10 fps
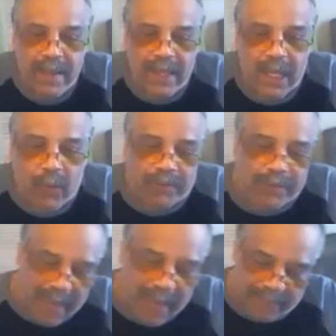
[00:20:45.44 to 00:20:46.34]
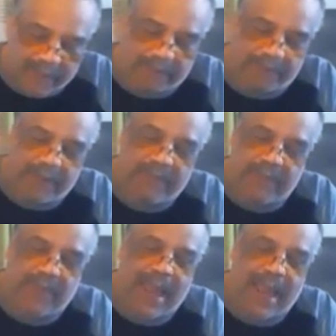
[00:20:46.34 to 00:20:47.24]
You went from having a
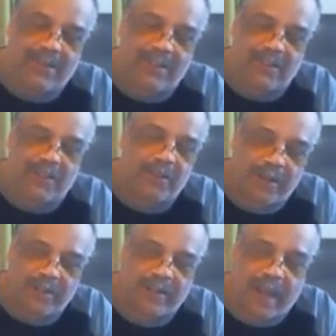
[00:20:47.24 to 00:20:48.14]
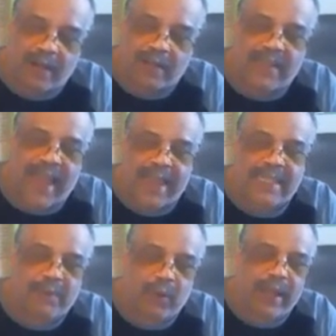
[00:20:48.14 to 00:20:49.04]
$50,200
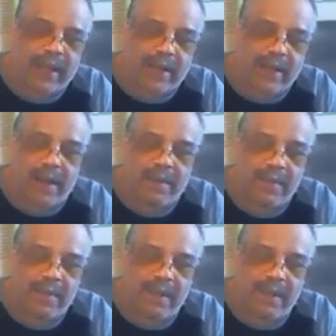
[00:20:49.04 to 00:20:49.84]
taxable income